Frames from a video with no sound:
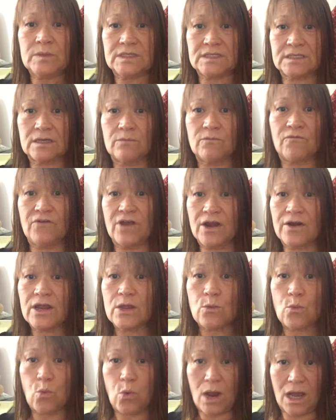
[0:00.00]
some
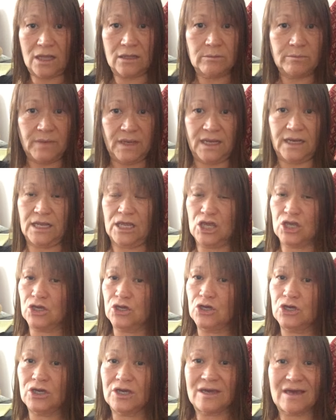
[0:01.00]
very
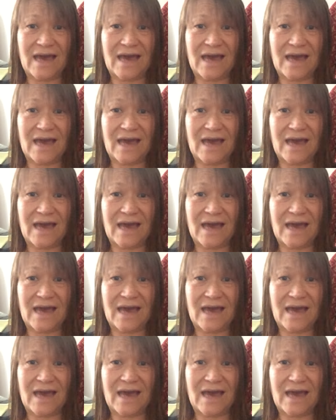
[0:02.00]
well-meaning,